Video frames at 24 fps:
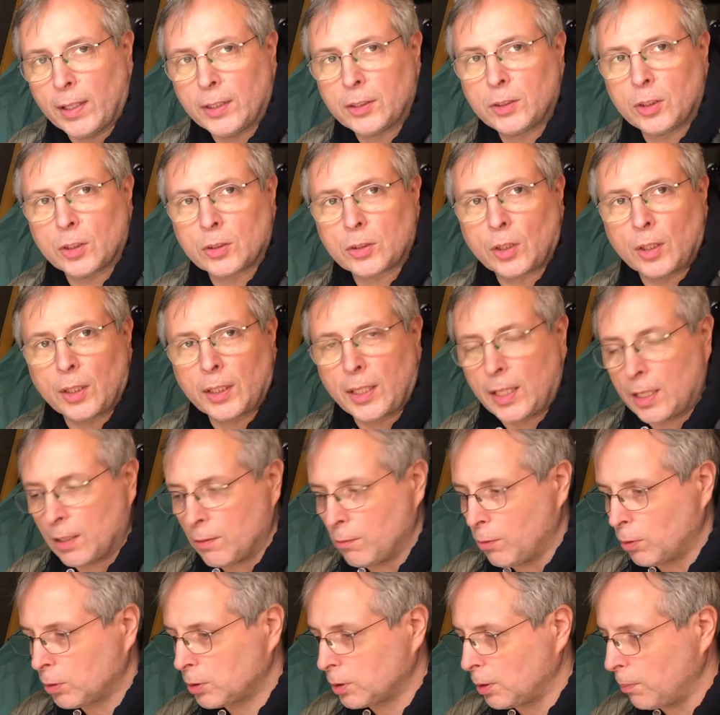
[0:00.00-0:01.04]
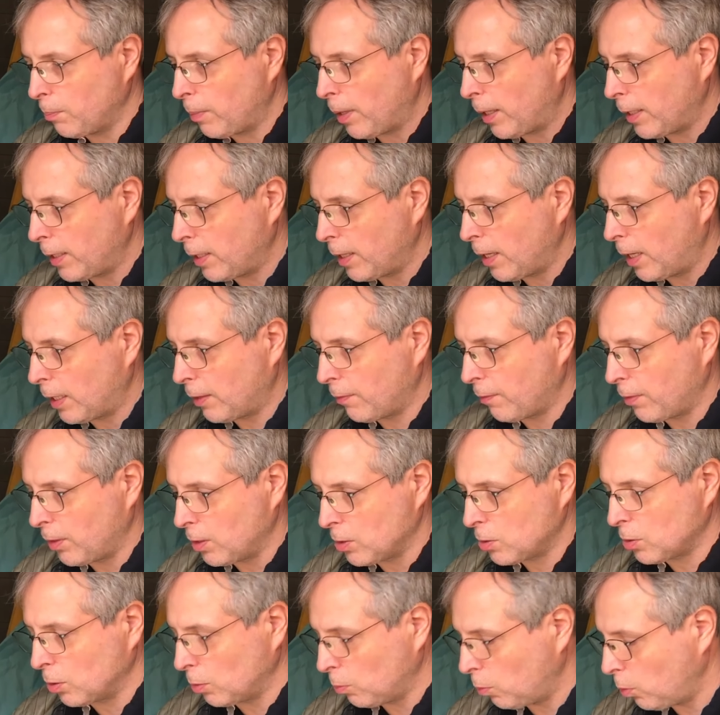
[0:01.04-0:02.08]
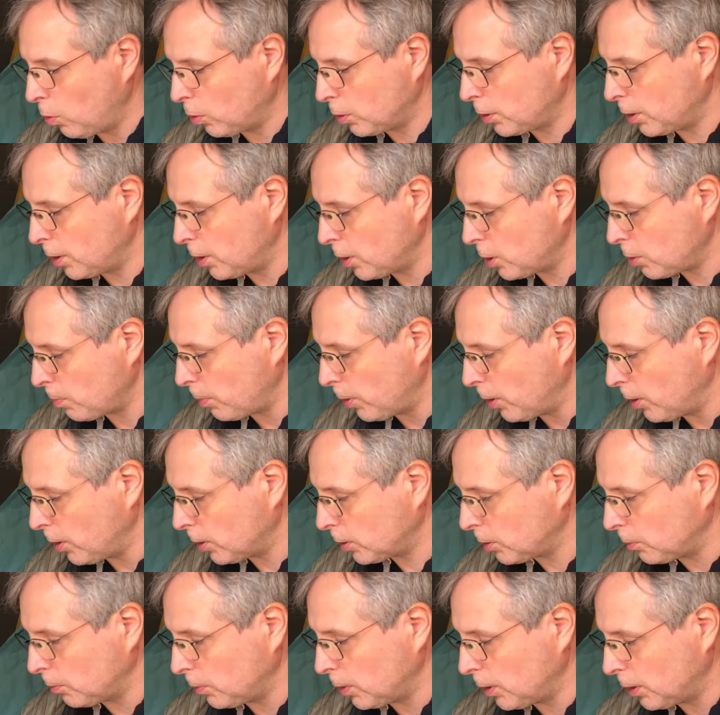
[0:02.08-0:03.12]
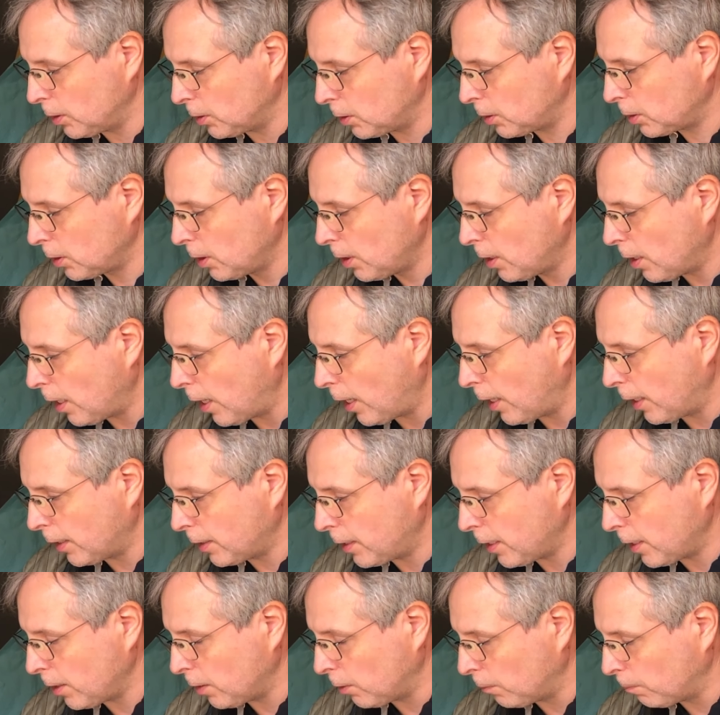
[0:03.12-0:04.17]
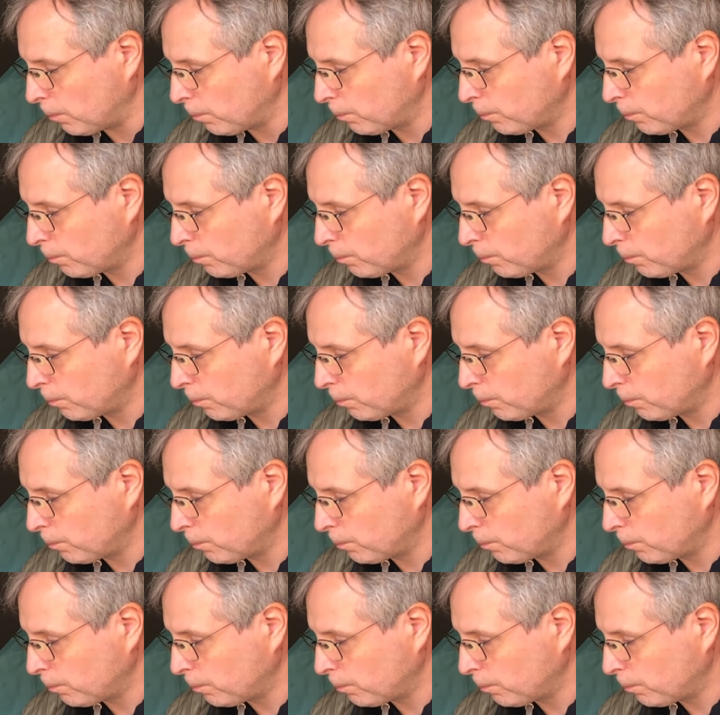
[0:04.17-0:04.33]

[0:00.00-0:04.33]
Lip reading: it's just going to keep the rust at bay. Anything that's sort of water dispersed is ideal.